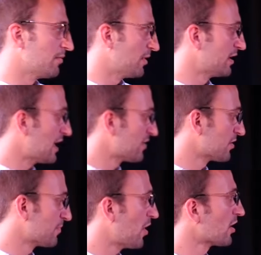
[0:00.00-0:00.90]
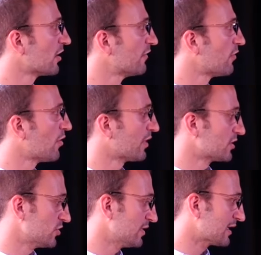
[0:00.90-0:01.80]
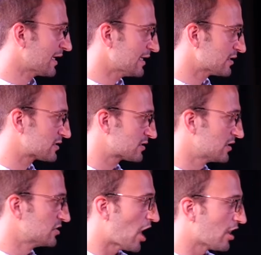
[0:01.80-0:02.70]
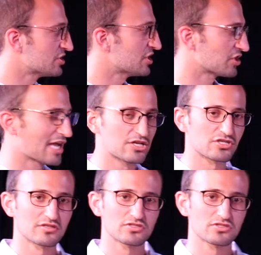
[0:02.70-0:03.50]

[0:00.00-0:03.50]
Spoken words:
another part of what we're doing is knowledge education.